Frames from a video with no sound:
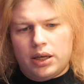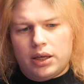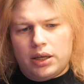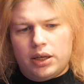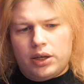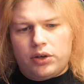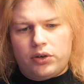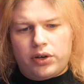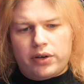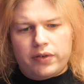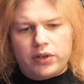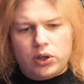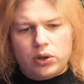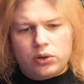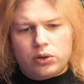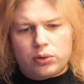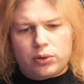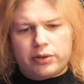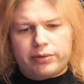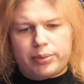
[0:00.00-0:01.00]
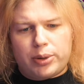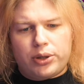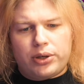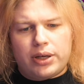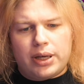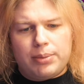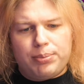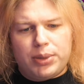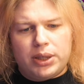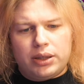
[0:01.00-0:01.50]
Revenue
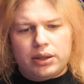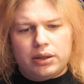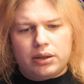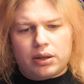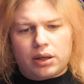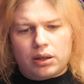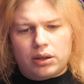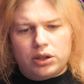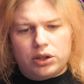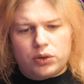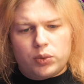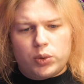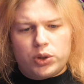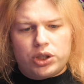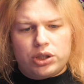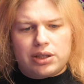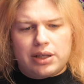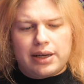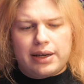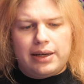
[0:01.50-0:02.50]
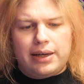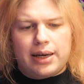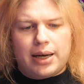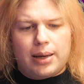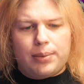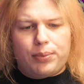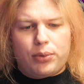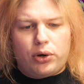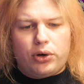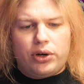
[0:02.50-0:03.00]
$12.9 billion, which is slightly
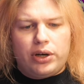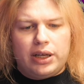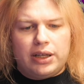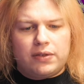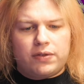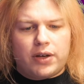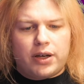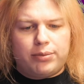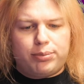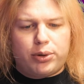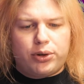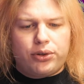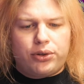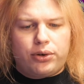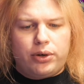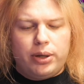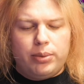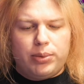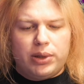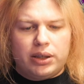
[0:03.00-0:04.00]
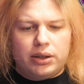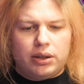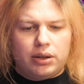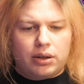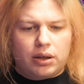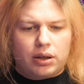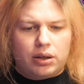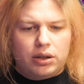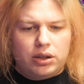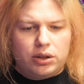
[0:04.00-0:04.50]
up. Earnings $5.3
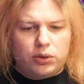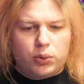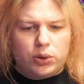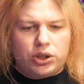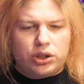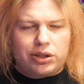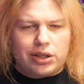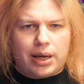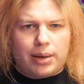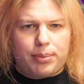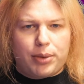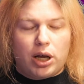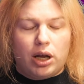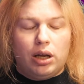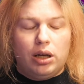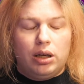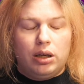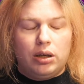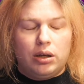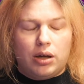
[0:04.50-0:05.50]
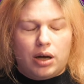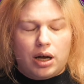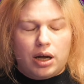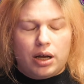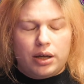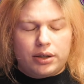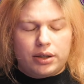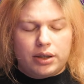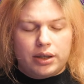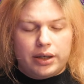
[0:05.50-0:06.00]
billion, which is up a
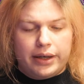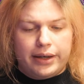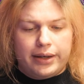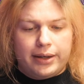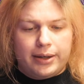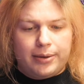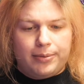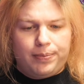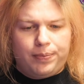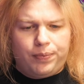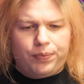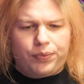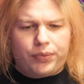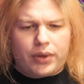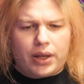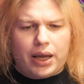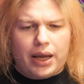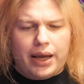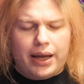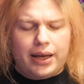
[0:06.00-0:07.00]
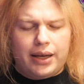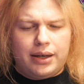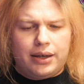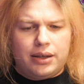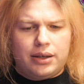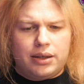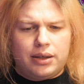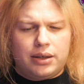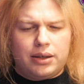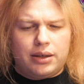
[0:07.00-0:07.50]
lot. And
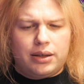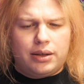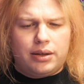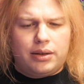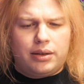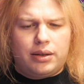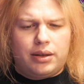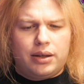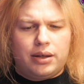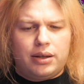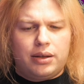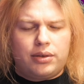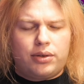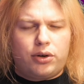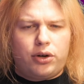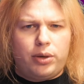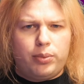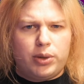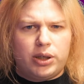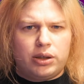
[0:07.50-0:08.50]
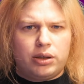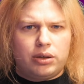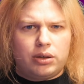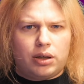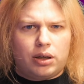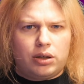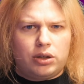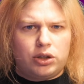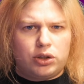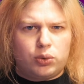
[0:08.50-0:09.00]
the $3 billion
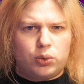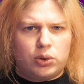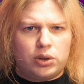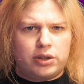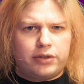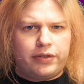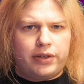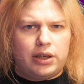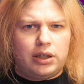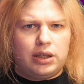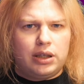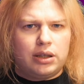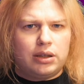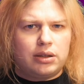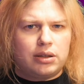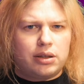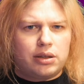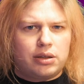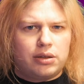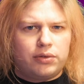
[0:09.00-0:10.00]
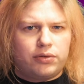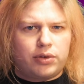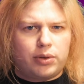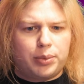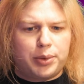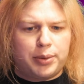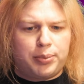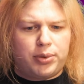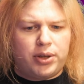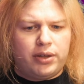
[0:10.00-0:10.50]
was fairly consistent from
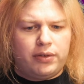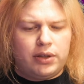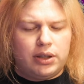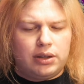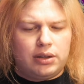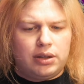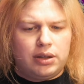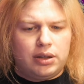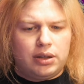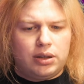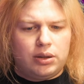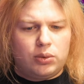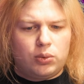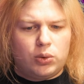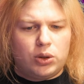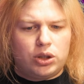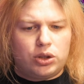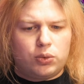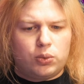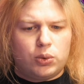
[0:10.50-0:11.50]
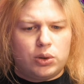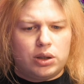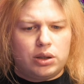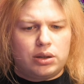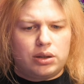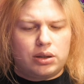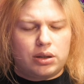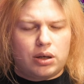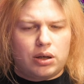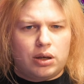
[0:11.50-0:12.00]
the previous year, which
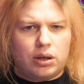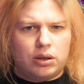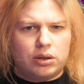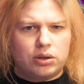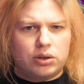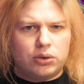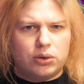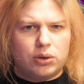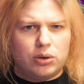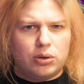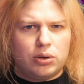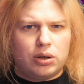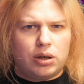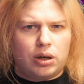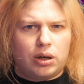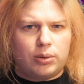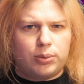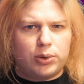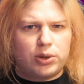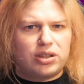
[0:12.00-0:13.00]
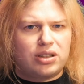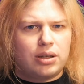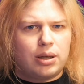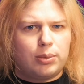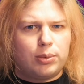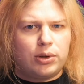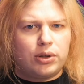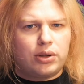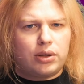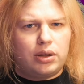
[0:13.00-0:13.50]
was also almost
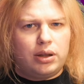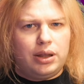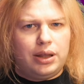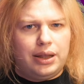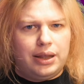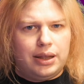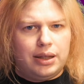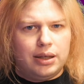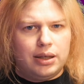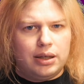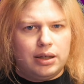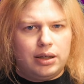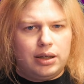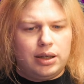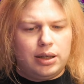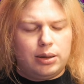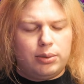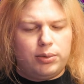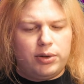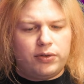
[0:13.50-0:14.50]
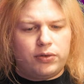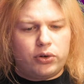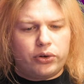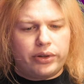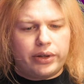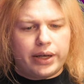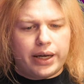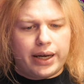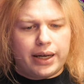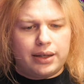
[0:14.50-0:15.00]
double the year before
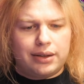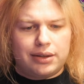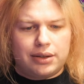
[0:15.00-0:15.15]
that.